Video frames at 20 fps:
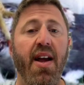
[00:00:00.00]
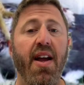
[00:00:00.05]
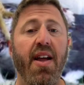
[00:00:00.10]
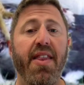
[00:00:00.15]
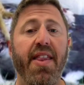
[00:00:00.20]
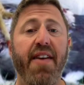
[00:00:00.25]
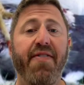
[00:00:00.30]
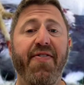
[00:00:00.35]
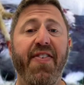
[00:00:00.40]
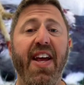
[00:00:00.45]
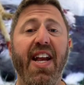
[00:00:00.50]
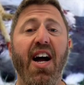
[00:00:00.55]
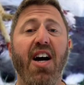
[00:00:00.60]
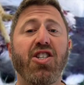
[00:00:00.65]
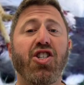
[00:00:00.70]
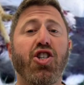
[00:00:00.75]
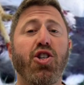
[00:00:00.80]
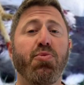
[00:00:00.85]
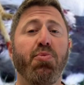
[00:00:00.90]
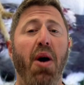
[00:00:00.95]
They feed on
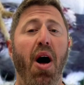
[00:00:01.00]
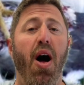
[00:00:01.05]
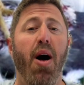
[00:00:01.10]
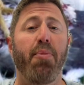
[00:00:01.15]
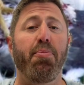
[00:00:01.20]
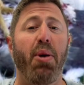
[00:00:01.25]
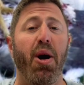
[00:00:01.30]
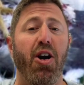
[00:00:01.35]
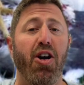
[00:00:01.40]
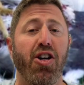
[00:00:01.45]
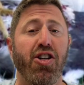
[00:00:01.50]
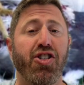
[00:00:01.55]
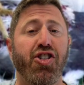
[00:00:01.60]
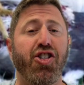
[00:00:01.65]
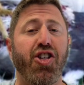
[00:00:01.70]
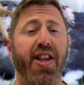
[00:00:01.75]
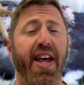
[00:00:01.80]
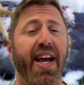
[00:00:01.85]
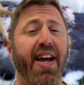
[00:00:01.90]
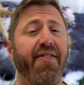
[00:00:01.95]
small birds,
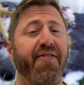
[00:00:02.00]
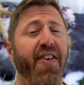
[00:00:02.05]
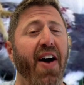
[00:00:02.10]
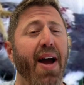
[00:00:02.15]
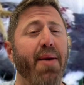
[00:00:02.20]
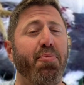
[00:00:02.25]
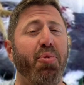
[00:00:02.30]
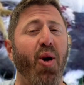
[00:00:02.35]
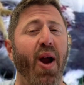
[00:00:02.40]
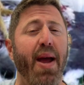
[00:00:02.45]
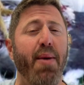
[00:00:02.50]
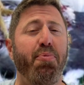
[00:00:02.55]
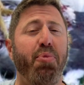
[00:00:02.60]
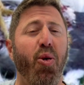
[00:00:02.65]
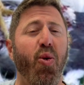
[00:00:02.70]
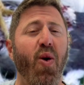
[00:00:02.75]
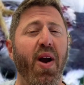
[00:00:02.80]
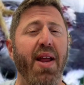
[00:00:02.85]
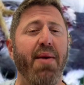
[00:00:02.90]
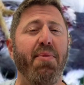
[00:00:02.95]
so they can find prey
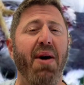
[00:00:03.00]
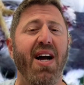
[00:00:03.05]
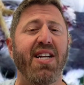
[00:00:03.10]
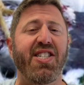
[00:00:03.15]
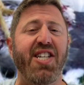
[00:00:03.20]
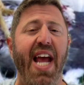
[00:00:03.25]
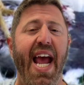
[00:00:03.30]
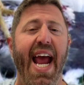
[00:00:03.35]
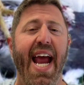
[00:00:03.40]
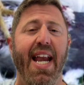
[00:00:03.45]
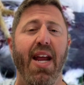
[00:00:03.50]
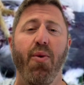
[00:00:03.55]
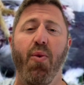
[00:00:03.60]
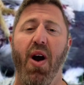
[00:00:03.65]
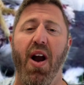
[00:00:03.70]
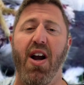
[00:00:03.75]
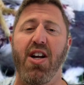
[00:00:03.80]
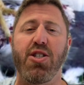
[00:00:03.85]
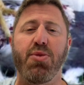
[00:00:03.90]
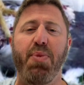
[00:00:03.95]
pretty much
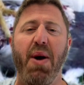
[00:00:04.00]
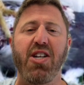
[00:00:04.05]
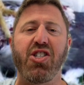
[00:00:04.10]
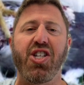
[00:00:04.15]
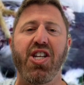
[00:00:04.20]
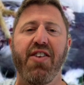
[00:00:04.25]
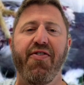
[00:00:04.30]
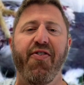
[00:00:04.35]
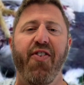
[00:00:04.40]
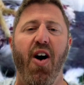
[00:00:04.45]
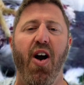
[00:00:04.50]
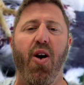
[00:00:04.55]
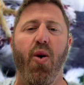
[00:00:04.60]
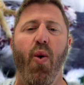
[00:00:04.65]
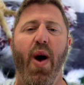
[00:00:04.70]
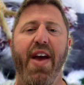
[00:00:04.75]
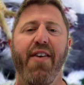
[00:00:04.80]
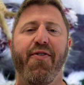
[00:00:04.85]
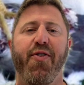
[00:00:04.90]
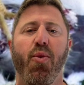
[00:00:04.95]
anywhere, especially far
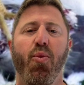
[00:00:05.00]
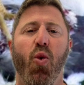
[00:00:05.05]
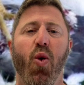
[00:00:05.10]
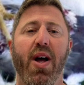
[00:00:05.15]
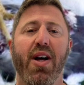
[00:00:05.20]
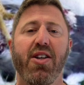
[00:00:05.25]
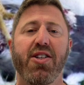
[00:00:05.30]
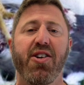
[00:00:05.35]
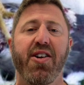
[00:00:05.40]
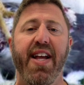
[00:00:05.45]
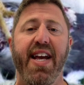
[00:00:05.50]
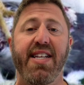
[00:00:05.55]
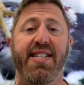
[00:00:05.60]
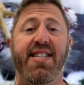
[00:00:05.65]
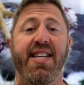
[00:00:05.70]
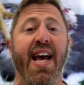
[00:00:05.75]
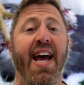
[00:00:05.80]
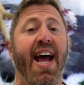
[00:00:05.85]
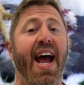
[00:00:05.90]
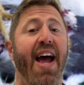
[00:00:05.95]
away from wilderness,
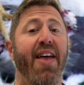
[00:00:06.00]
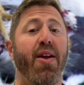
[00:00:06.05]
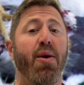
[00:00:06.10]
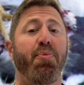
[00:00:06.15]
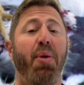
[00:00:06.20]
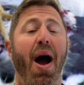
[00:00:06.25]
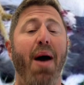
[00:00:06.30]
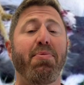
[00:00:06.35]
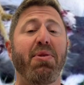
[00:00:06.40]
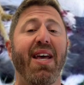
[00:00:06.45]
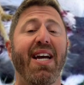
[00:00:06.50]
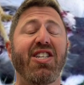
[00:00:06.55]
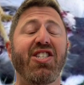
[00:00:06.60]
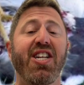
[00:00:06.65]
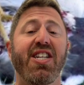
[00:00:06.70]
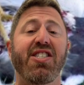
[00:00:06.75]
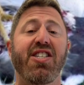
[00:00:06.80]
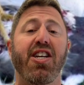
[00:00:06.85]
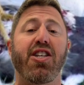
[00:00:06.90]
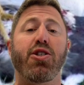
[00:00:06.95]
and their population
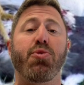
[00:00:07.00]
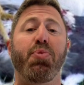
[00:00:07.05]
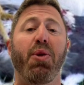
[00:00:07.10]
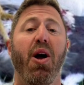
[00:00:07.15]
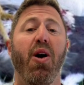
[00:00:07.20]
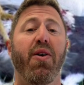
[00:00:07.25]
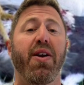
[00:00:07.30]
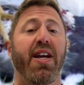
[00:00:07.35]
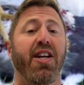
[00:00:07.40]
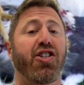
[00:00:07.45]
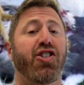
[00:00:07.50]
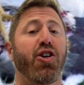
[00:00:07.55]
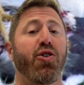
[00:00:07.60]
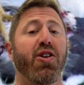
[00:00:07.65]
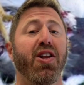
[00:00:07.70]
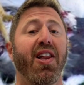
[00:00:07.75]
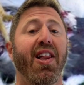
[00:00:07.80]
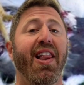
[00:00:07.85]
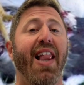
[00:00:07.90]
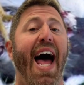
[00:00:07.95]
is exploding due to
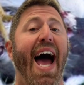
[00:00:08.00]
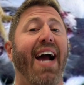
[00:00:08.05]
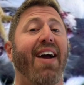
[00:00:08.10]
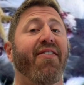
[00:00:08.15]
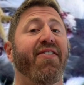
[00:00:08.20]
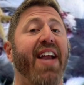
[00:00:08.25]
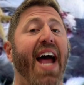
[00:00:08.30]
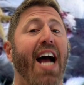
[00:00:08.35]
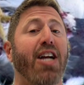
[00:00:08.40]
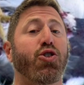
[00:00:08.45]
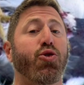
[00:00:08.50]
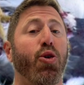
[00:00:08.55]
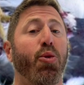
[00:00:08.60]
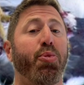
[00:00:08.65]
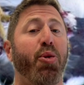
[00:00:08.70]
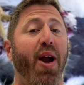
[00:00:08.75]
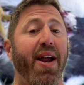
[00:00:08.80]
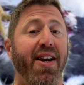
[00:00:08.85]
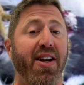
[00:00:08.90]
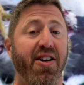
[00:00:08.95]
the lack of natural
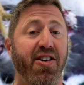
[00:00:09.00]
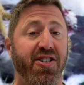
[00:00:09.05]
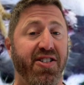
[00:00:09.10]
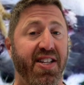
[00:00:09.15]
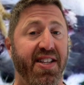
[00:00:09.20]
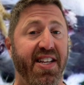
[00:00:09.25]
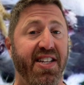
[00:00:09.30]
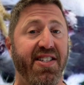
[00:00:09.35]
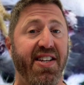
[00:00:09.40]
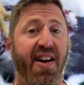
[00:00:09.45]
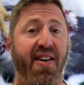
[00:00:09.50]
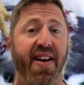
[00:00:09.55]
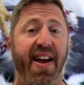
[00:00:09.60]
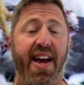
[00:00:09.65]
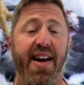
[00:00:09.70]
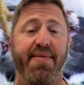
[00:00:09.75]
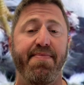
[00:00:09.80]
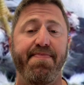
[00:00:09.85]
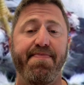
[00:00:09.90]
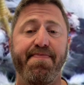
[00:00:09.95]
predators in this
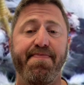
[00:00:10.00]
area.